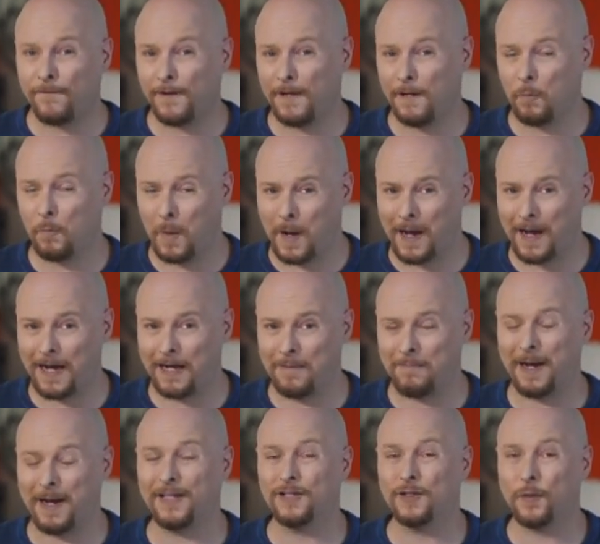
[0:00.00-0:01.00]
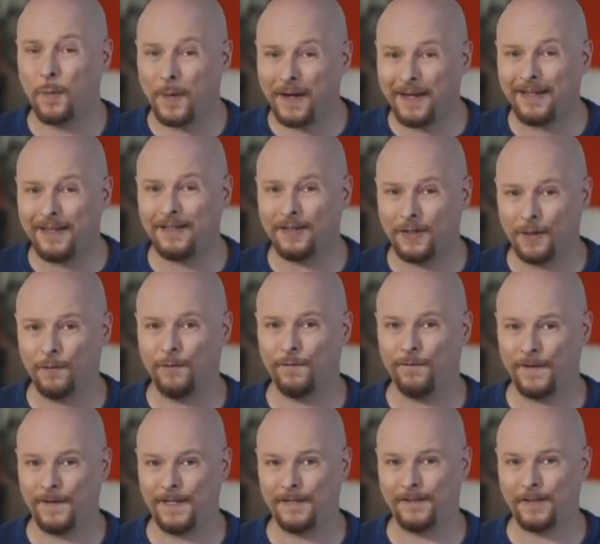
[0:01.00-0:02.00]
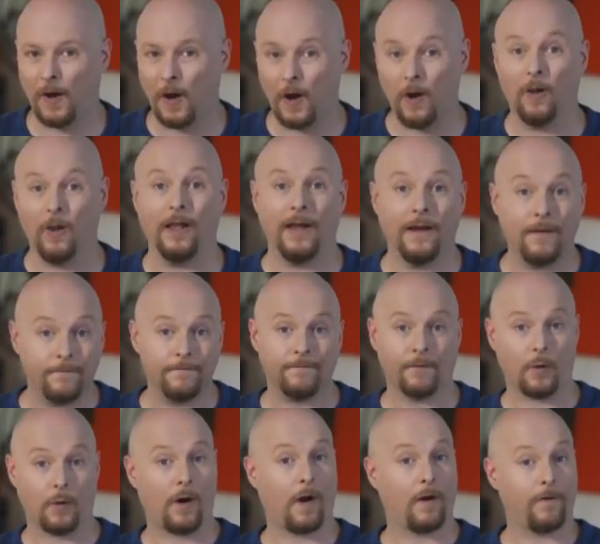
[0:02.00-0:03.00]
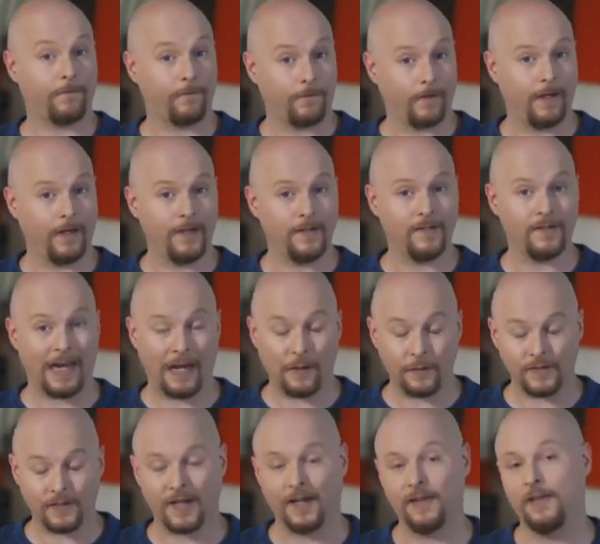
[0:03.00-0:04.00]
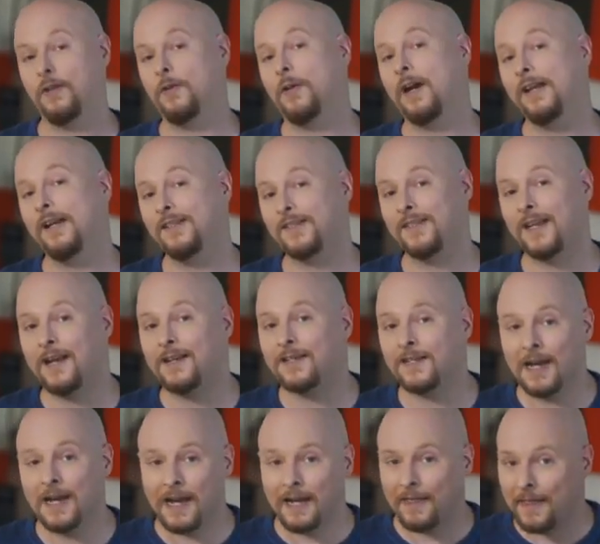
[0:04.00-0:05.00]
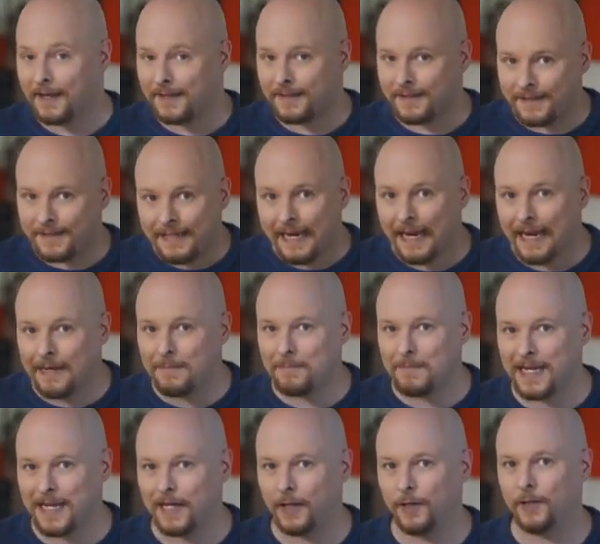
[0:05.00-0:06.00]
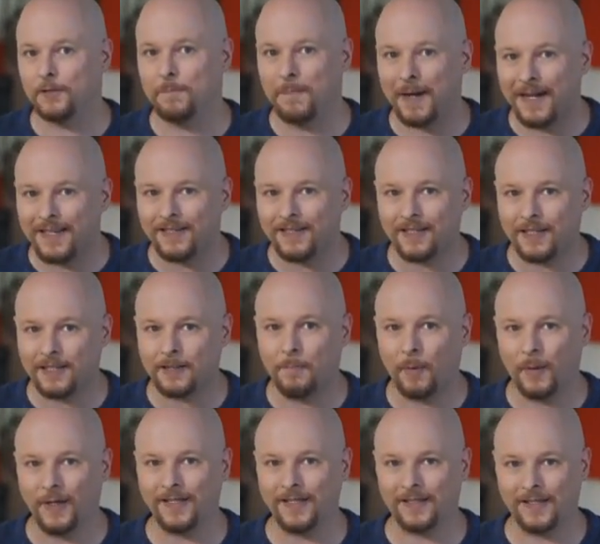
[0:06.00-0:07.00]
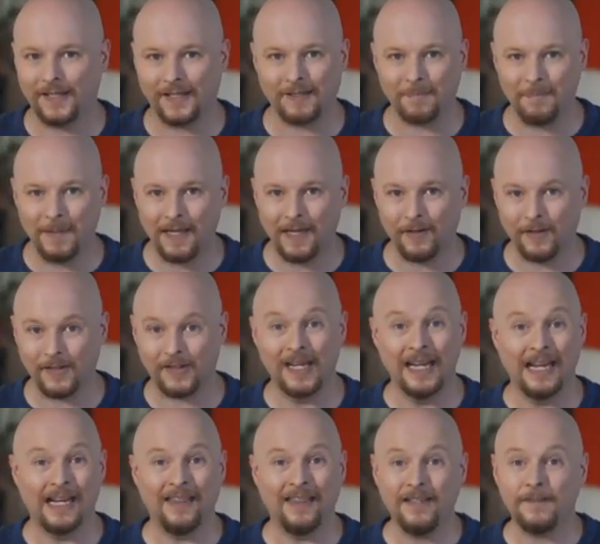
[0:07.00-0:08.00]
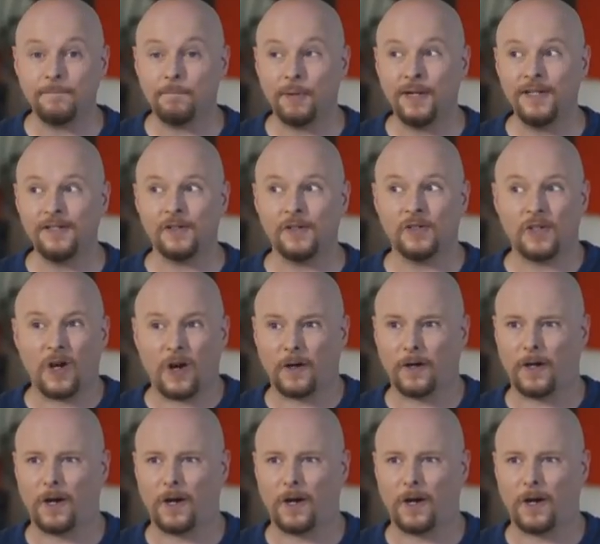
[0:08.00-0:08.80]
feet wide by 22 feet tall? And for our friends outside the United States, that's 10 meters by 6.6 meters. These printers are